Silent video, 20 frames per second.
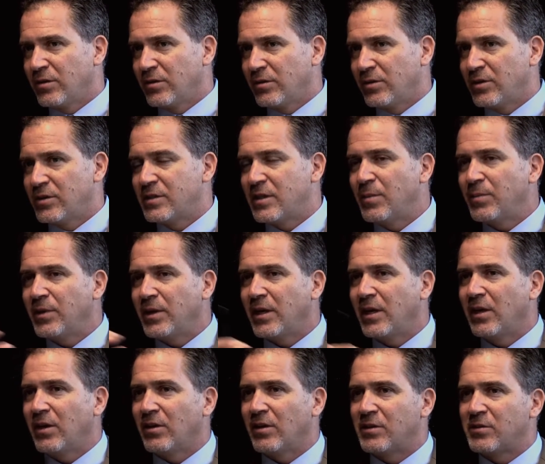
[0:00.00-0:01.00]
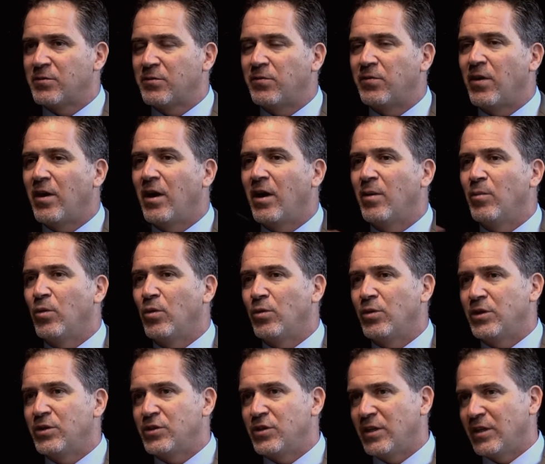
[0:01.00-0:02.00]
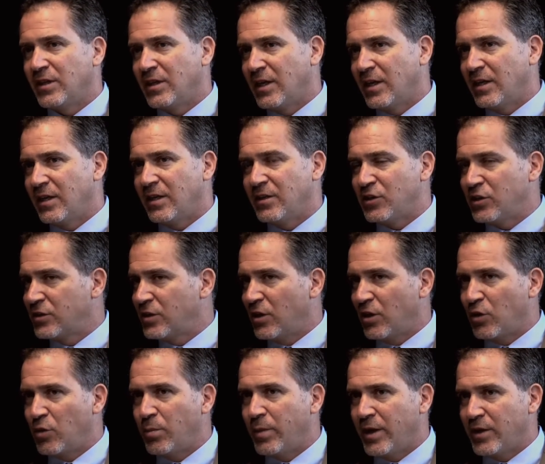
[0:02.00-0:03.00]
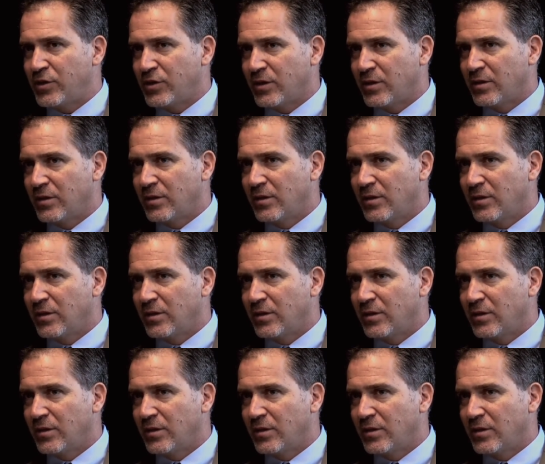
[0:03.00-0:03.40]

There's something here that's far more reaching than just an occupation.